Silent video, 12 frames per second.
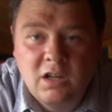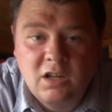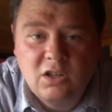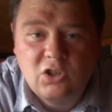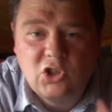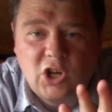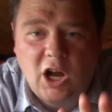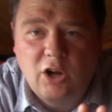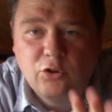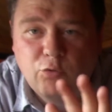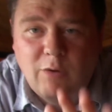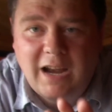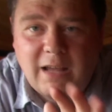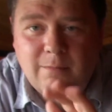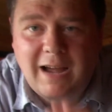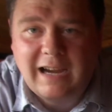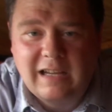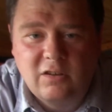Charles Ray
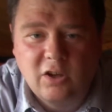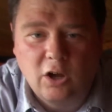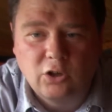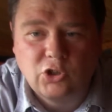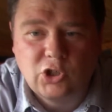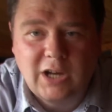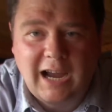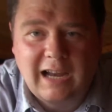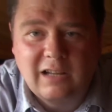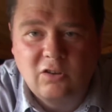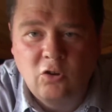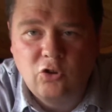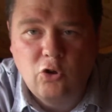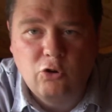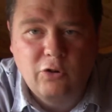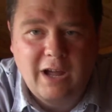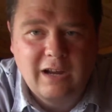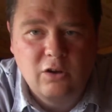Macintosh, and it does
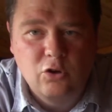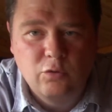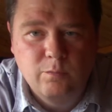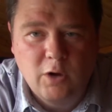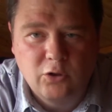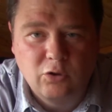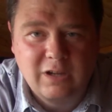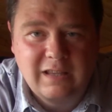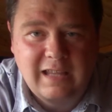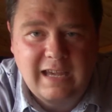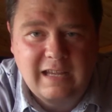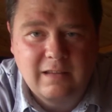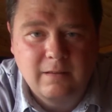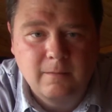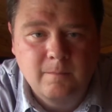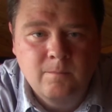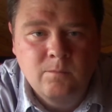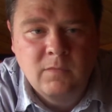look like a good model indeed.
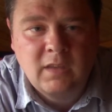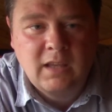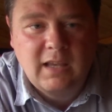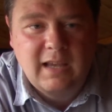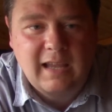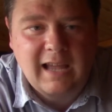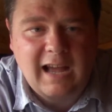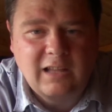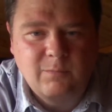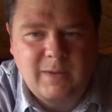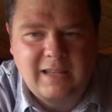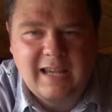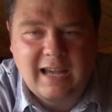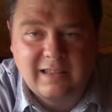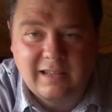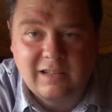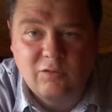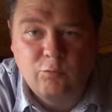It has been
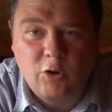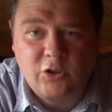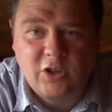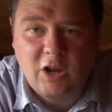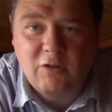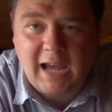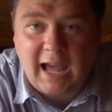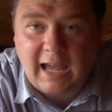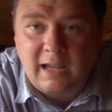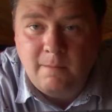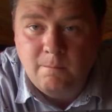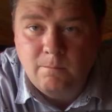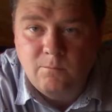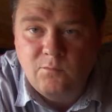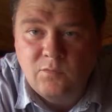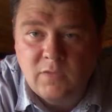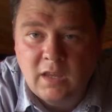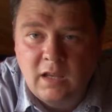tested, it runs okay.
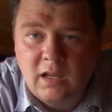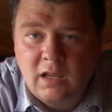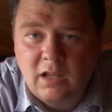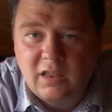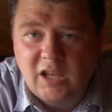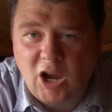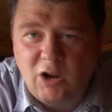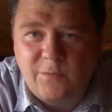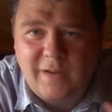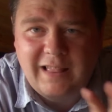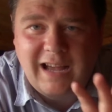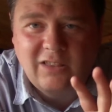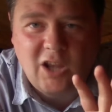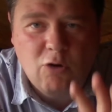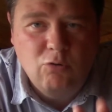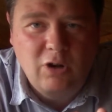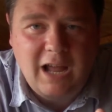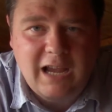The only thing that I
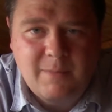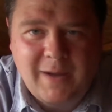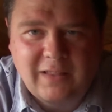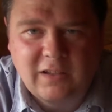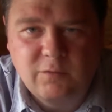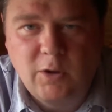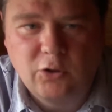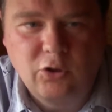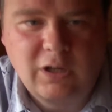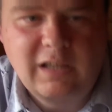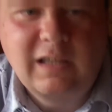don't like about this model is